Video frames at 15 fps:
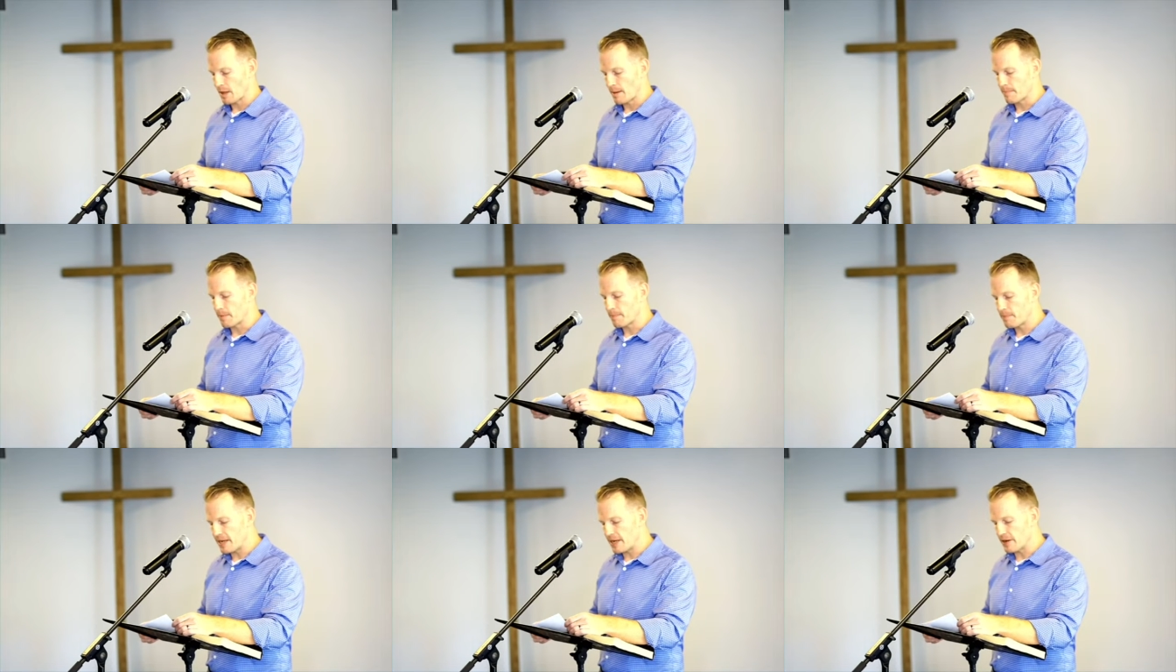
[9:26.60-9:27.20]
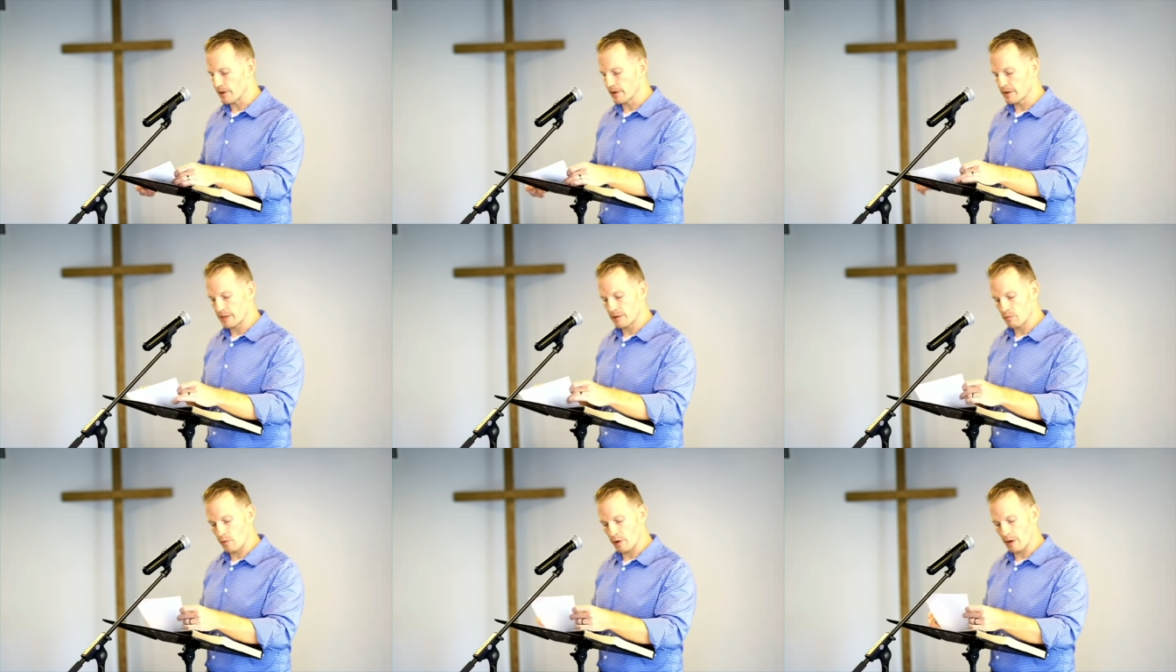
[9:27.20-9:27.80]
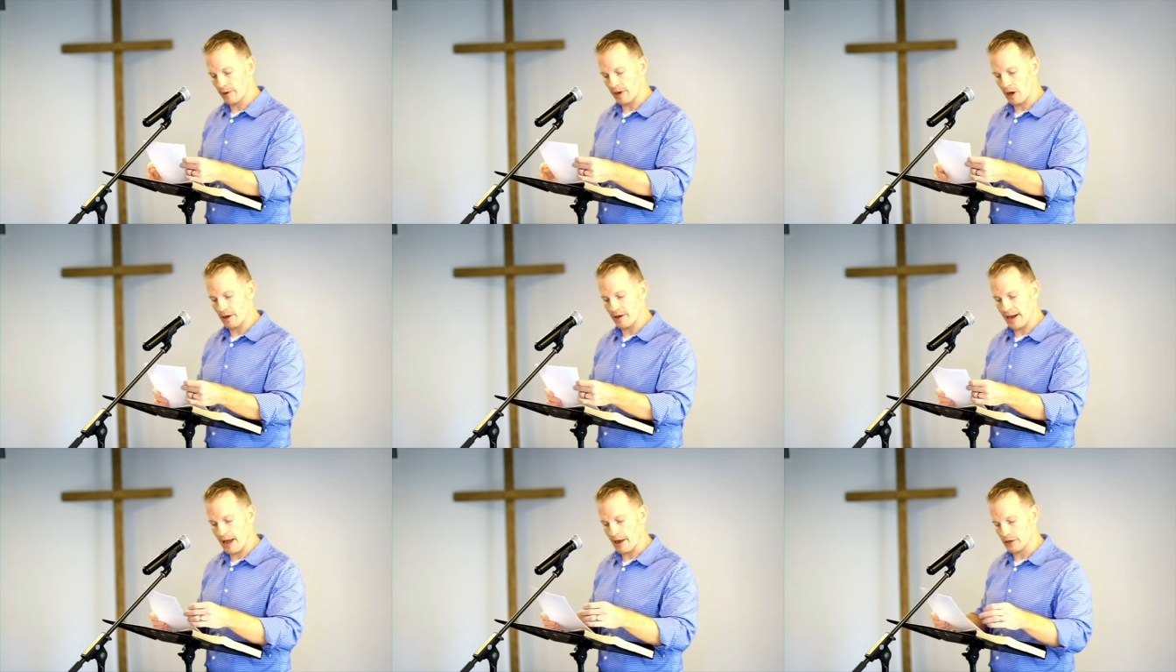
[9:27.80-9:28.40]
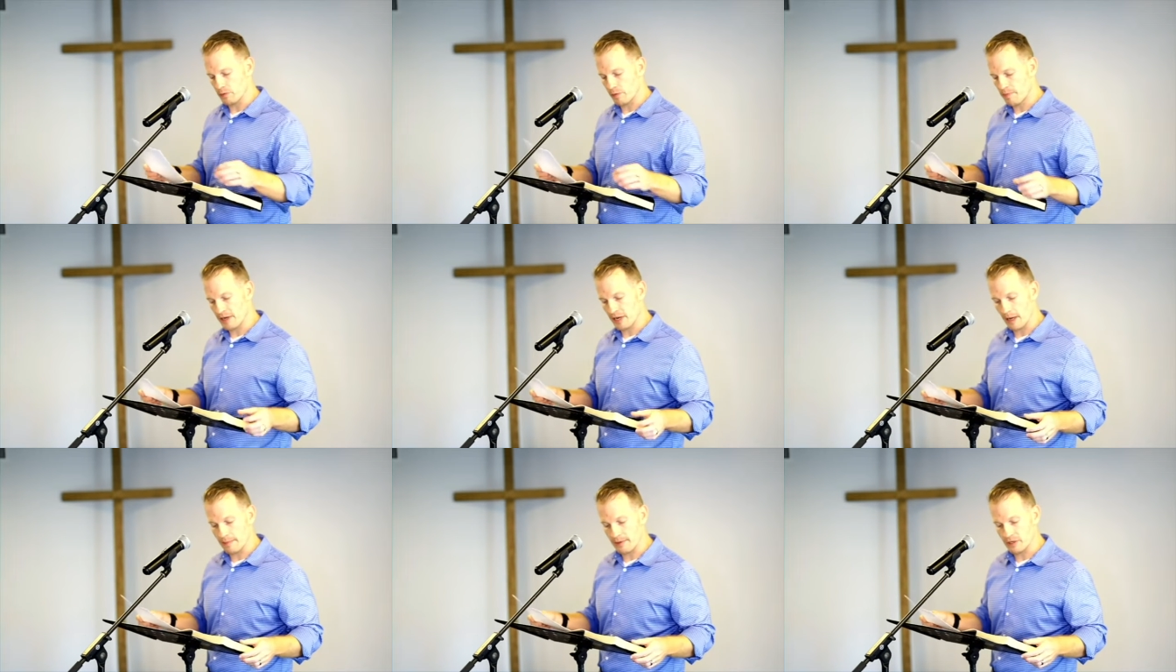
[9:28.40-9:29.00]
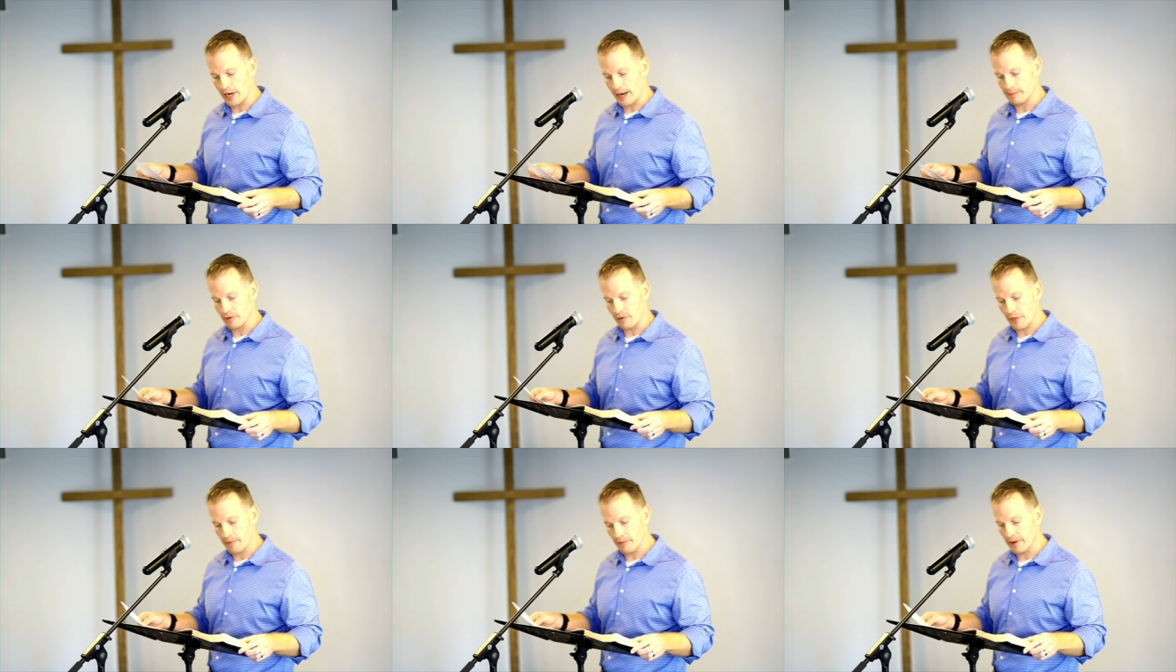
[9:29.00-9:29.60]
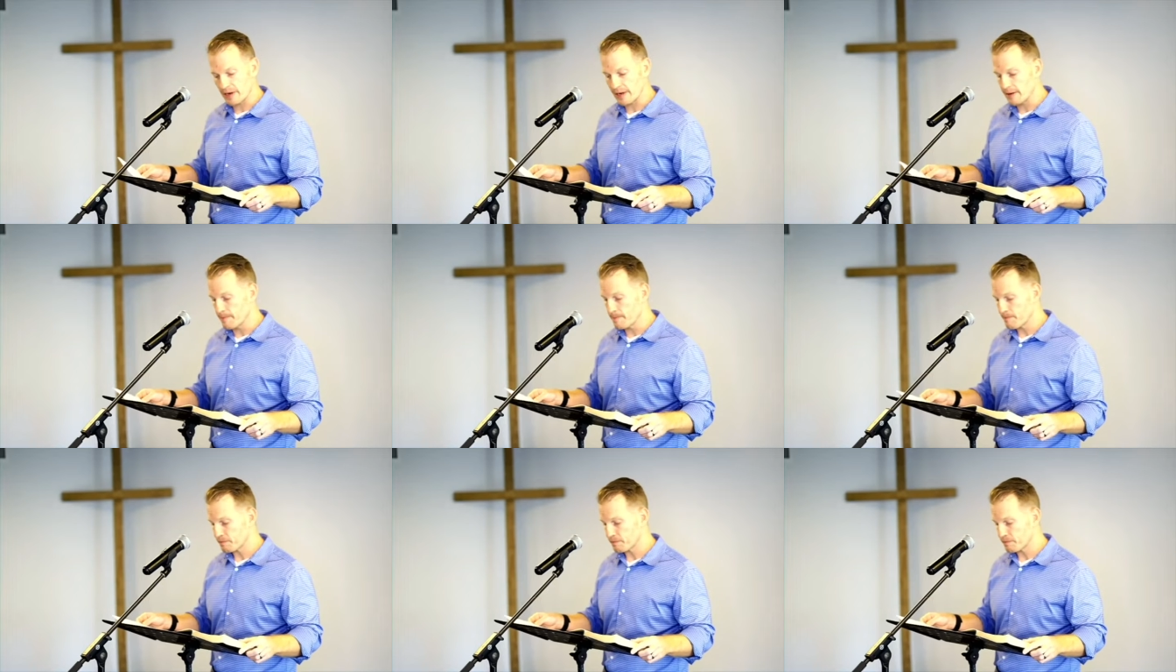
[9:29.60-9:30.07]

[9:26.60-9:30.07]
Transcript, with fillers: But Peter, and where we are now as we pick up in chapter 3,